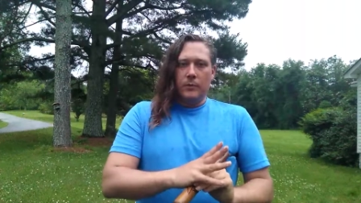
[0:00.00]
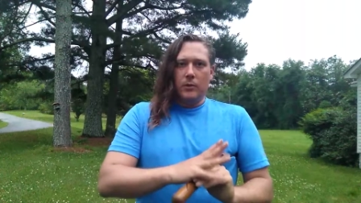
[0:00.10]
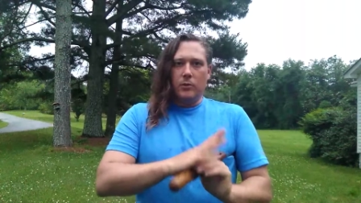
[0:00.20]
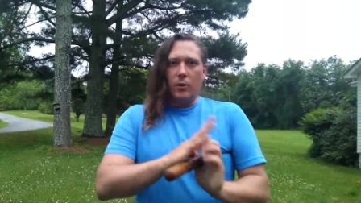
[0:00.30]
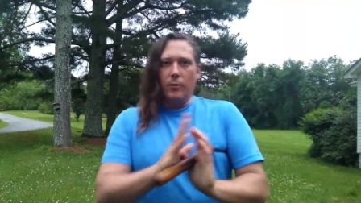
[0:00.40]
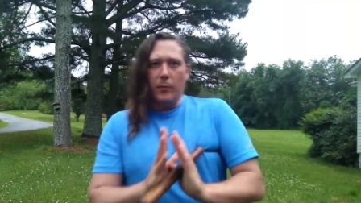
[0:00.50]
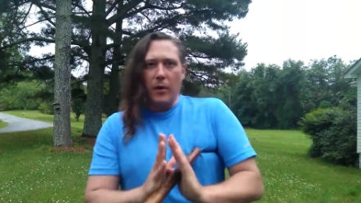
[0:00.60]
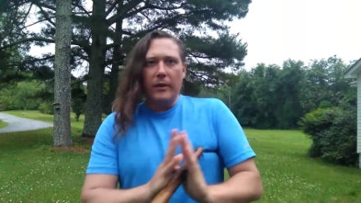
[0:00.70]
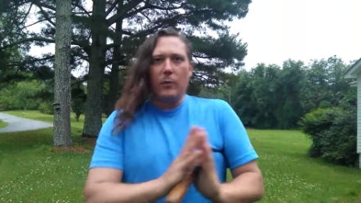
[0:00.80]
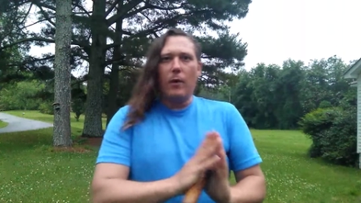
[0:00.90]
So you're
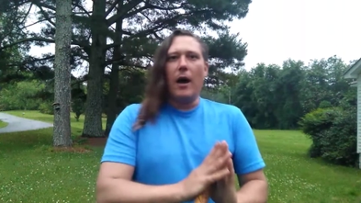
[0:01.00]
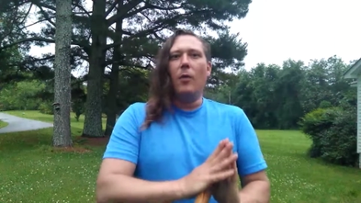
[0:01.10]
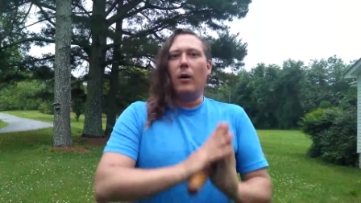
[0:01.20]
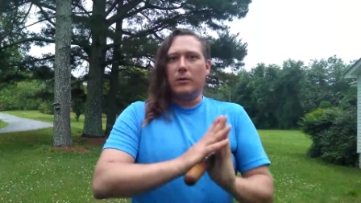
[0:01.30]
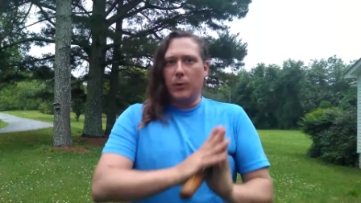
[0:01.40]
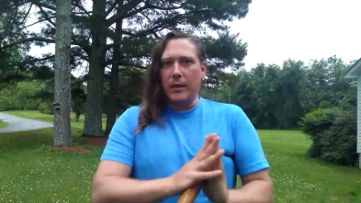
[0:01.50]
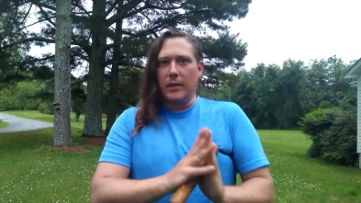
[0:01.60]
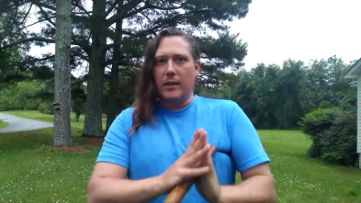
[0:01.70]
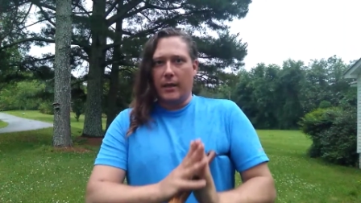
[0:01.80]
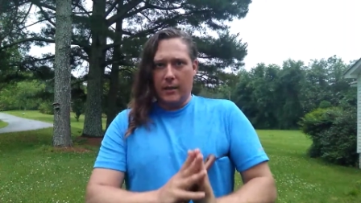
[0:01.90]
moving around while doing the
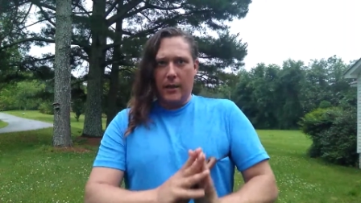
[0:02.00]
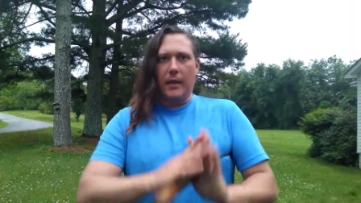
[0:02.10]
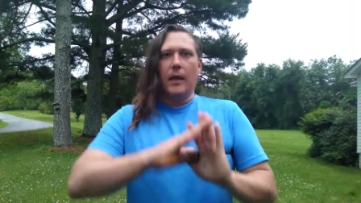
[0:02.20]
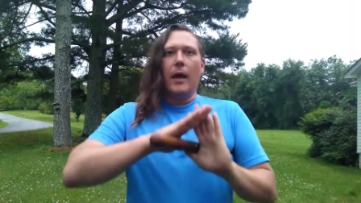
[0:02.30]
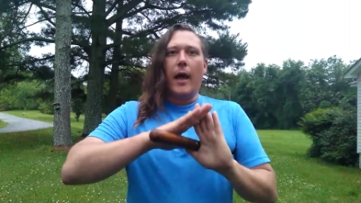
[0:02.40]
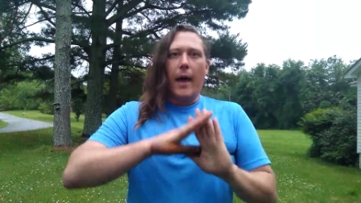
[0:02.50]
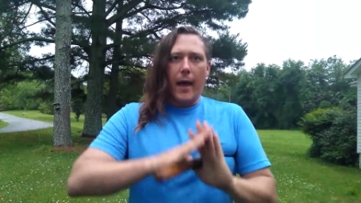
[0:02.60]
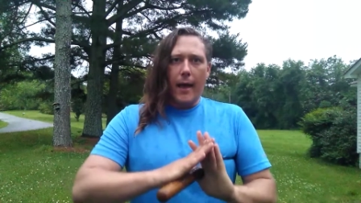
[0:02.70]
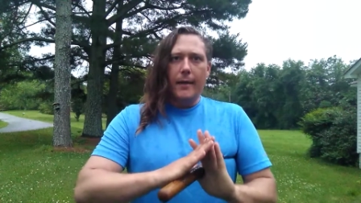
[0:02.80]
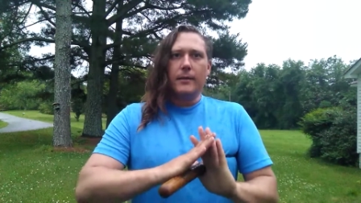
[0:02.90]
technique
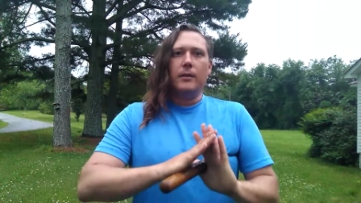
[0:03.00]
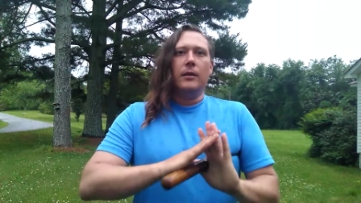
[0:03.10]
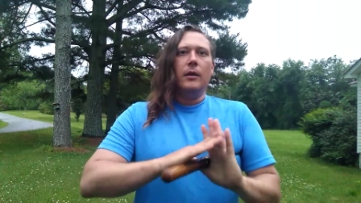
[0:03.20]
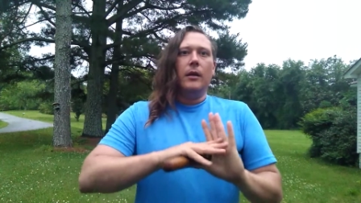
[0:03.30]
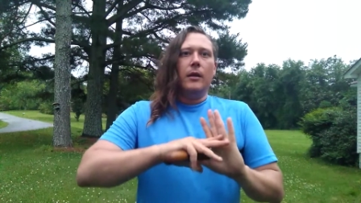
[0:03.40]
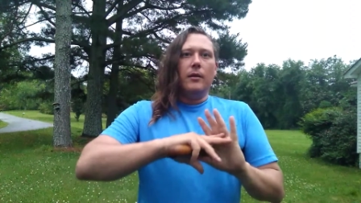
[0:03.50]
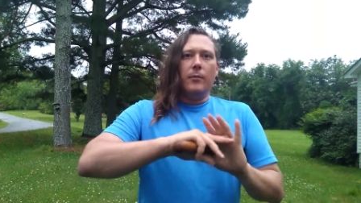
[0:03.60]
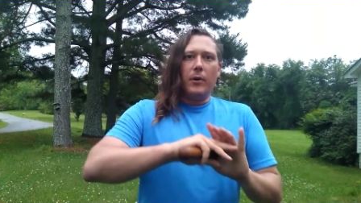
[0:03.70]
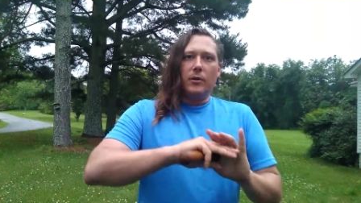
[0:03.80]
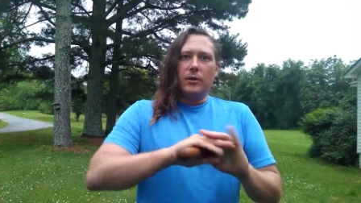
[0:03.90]
and the
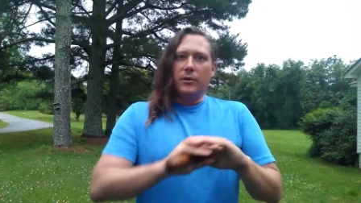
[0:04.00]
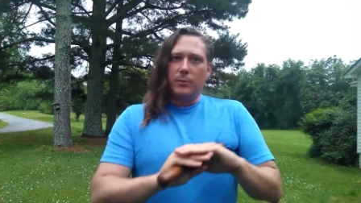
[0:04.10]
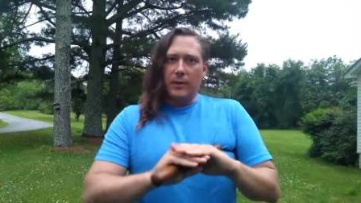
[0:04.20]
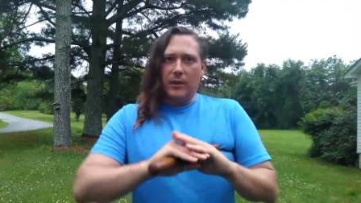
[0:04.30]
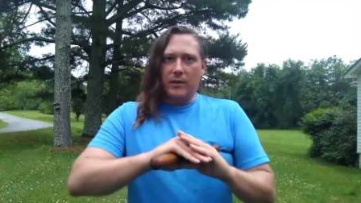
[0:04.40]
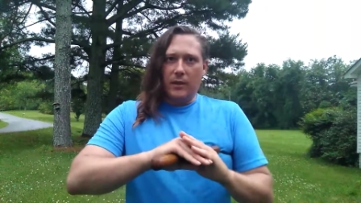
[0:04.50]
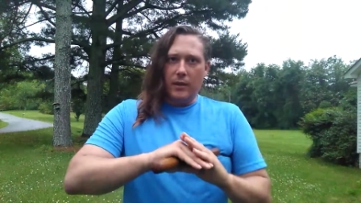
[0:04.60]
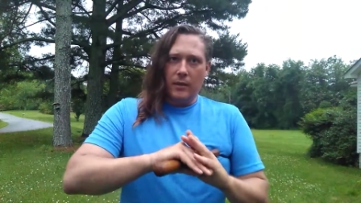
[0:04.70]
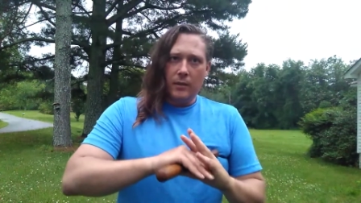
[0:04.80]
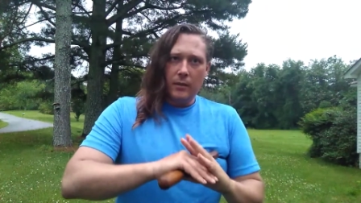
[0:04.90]
person is
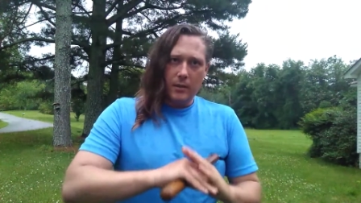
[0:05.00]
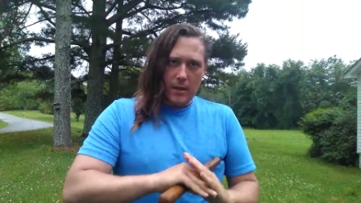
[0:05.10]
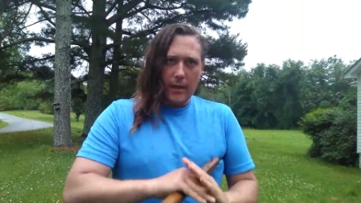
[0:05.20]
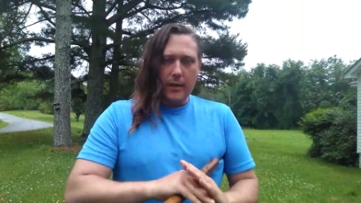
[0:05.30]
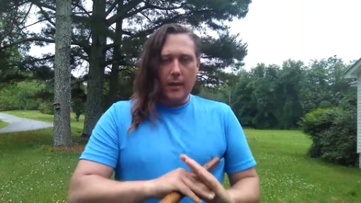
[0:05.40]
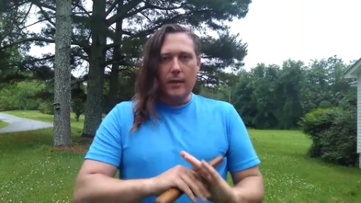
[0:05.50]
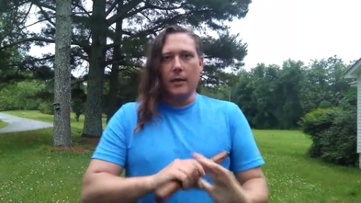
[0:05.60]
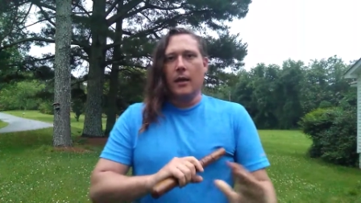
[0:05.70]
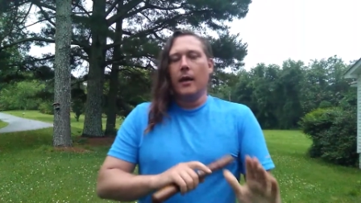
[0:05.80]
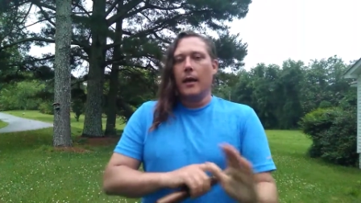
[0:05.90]
resisting the technique.
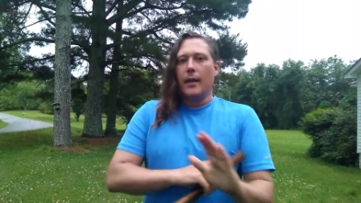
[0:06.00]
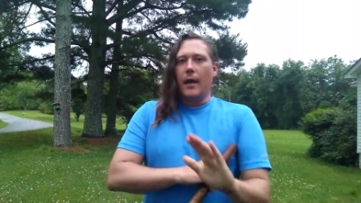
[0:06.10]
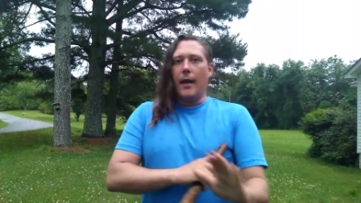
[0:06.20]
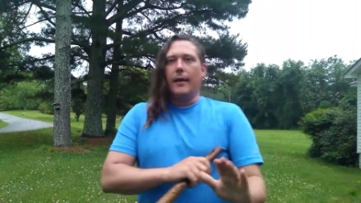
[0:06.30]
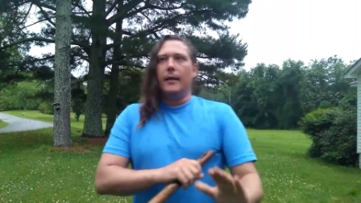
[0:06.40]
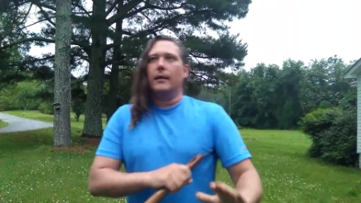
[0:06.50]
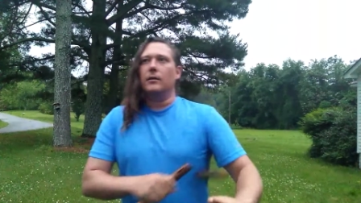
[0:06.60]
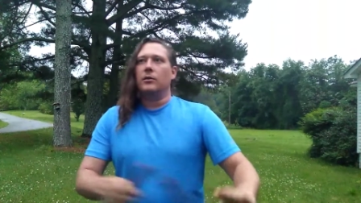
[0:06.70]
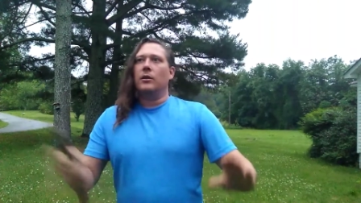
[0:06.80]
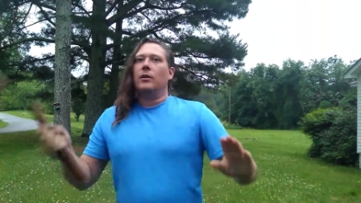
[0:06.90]
That
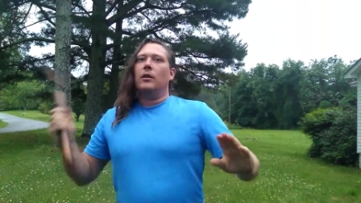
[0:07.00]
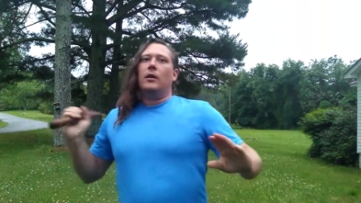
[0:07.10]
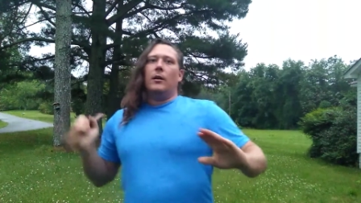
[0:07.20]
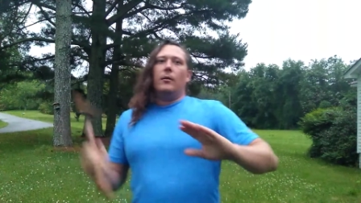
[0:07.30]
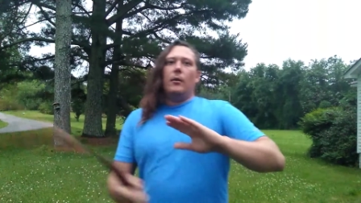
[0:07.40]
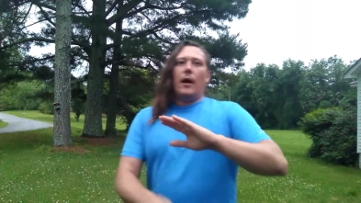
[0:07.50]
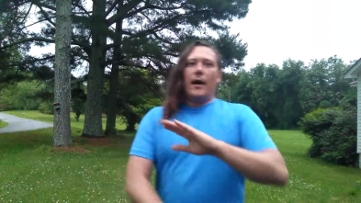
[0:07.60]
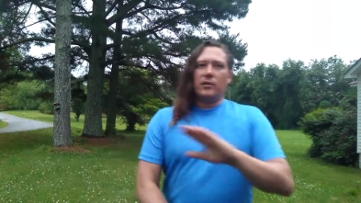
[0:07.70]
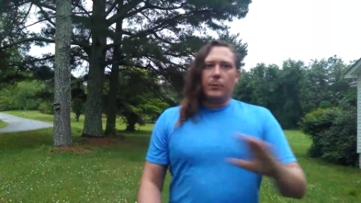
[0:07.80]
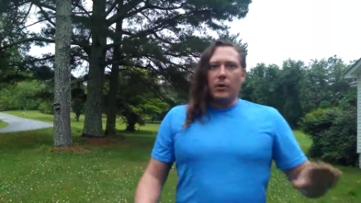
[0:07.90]
is
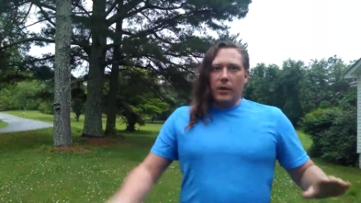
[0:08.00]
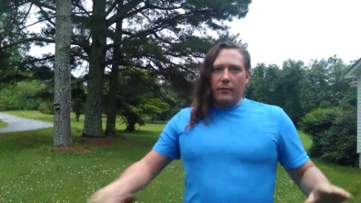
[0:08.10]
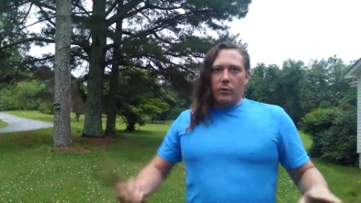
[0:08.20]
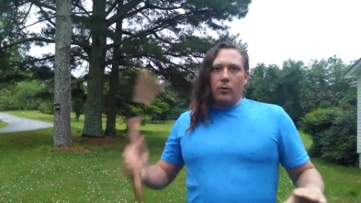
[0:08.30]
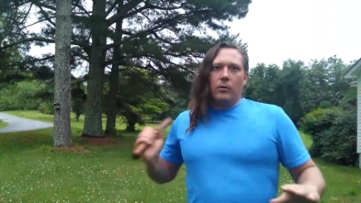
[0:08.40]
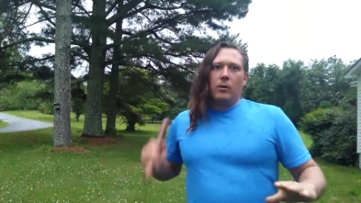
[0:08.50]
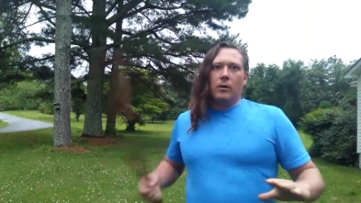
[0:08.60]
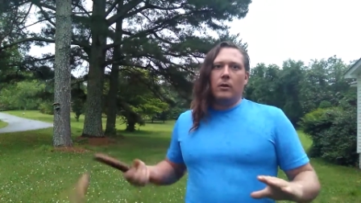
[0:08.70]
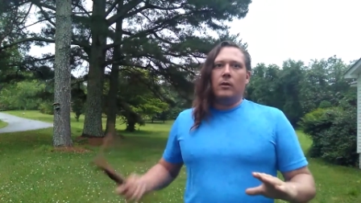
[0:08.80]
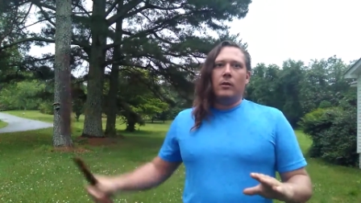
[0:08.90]
expert level
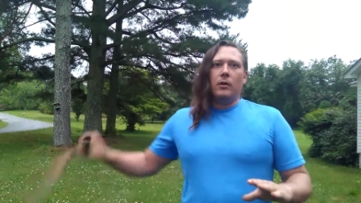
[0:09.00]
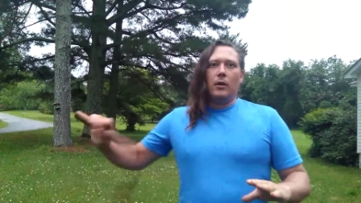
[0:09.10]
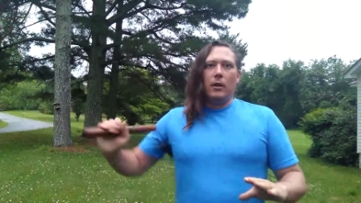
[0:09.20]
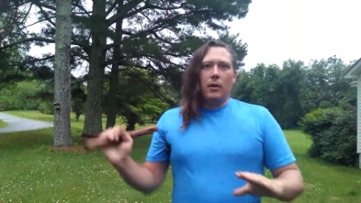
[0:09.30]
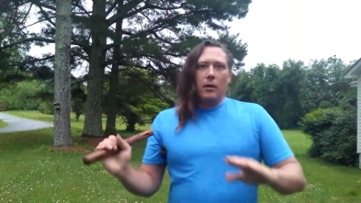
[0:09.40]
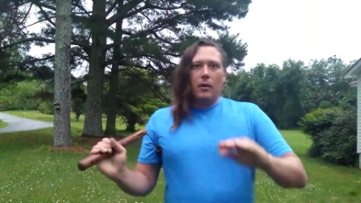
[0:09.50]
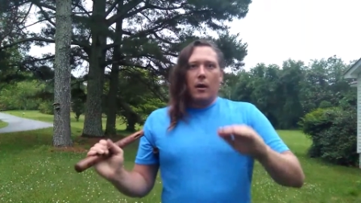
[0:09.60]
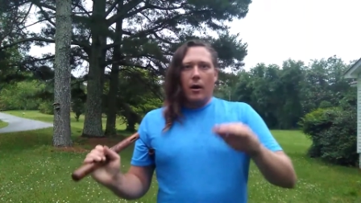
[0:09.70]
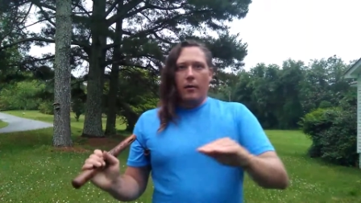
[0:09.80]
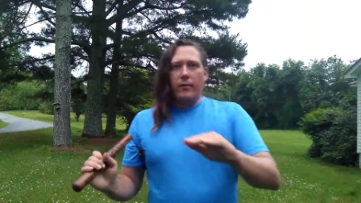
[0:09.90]

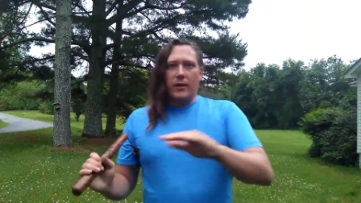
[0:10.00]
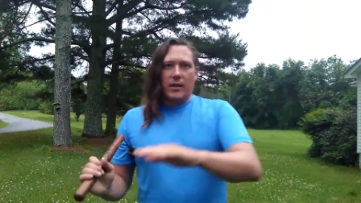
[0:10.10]
of a